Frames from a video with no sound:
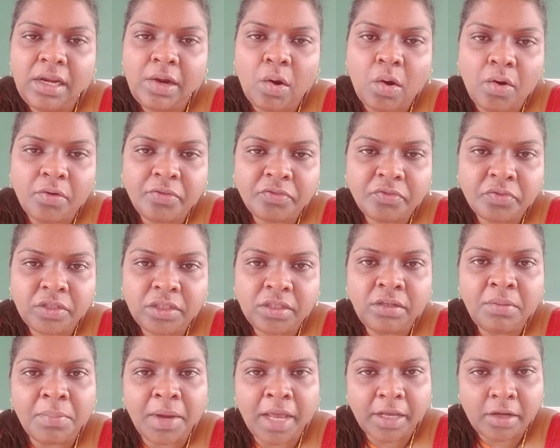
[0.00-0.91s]
of the
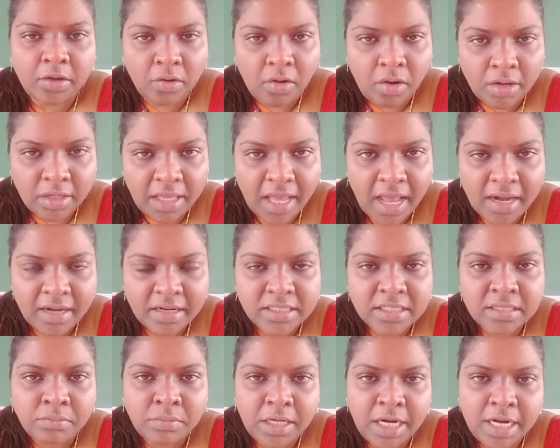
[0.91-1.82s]

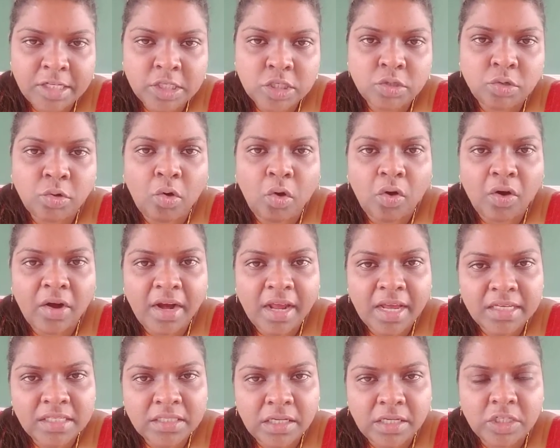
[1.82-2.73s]
microorganism leads to
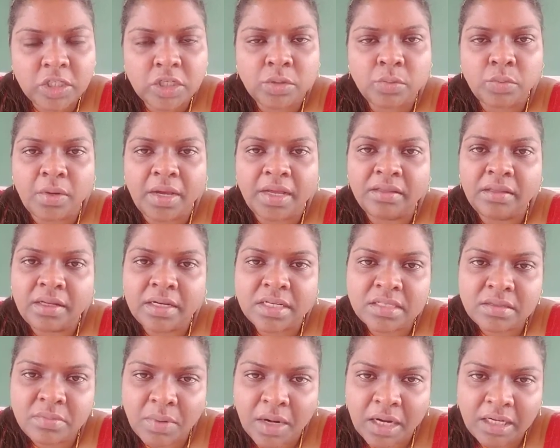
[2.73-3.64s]
colonization, where there
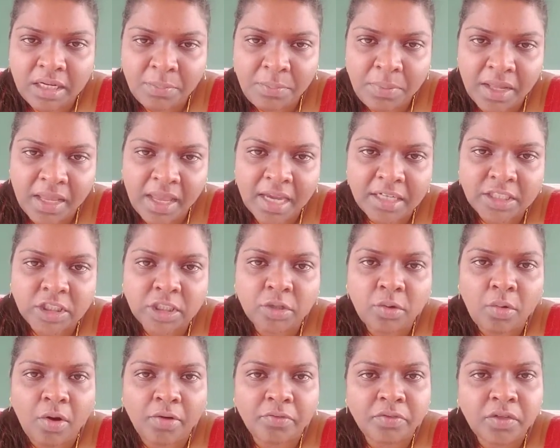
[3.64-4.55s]
is a multiplication
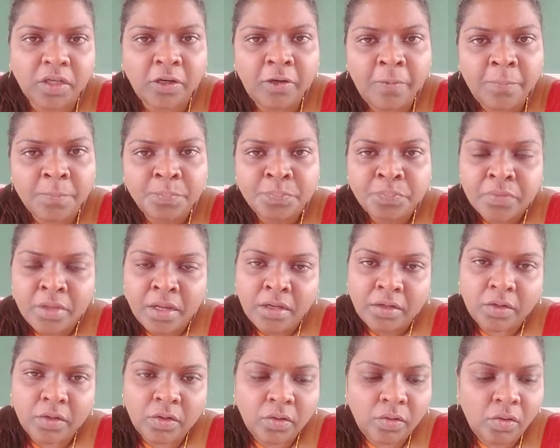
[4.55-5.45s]
of the
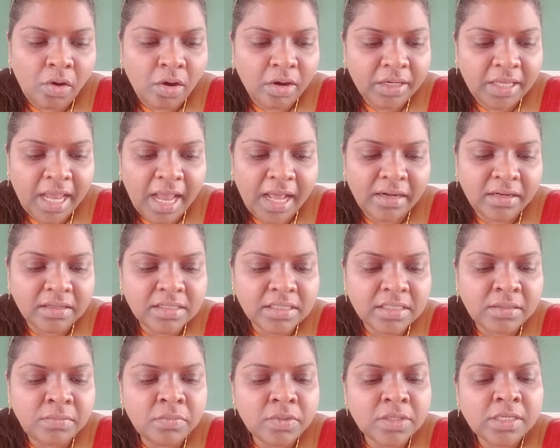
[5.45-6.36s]

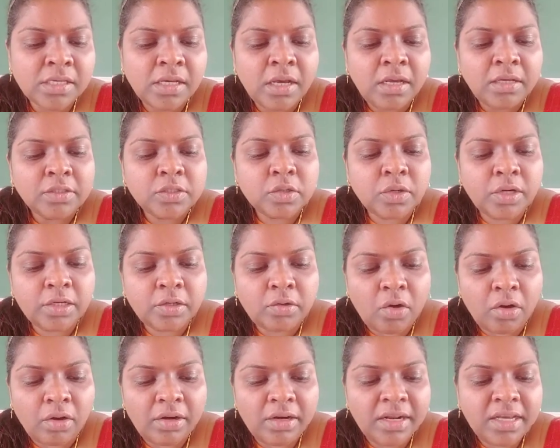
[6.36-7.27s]
organisms. So it
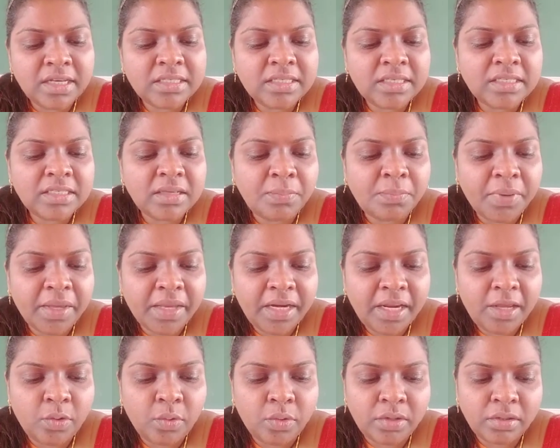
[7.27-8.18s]
colonizes the
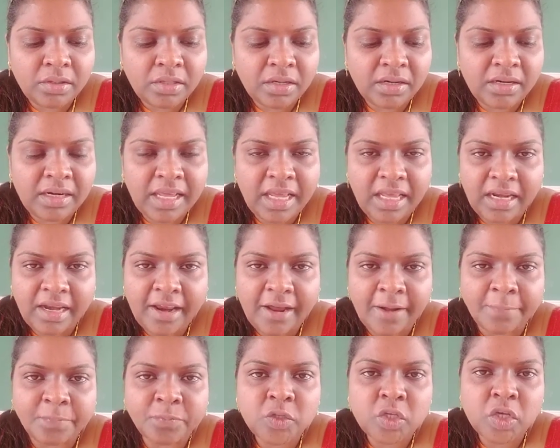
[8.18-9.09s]
periurethral
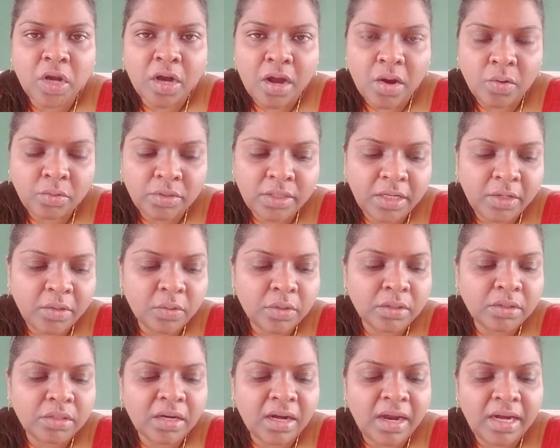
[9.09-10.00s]
area, so around the
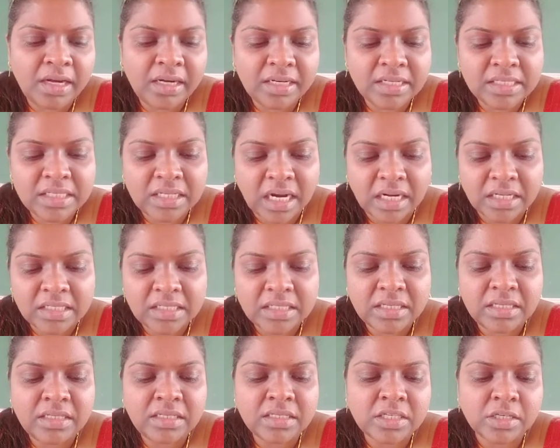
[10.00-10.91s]
urethra, and it
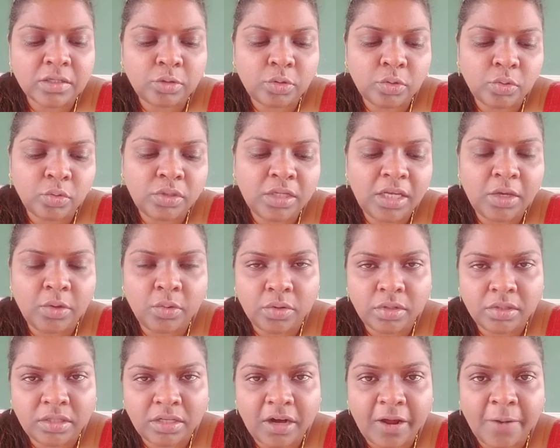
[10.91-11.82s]
ascends through the
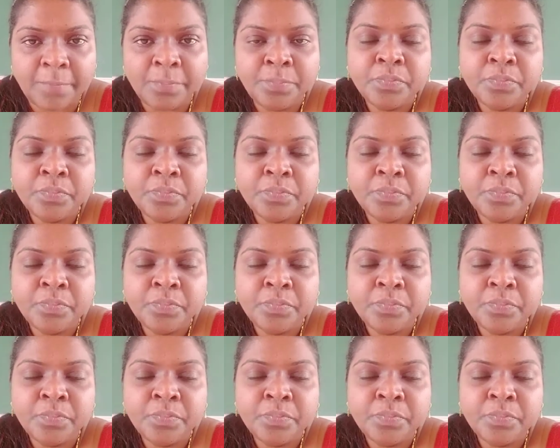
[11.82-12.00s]
urethra.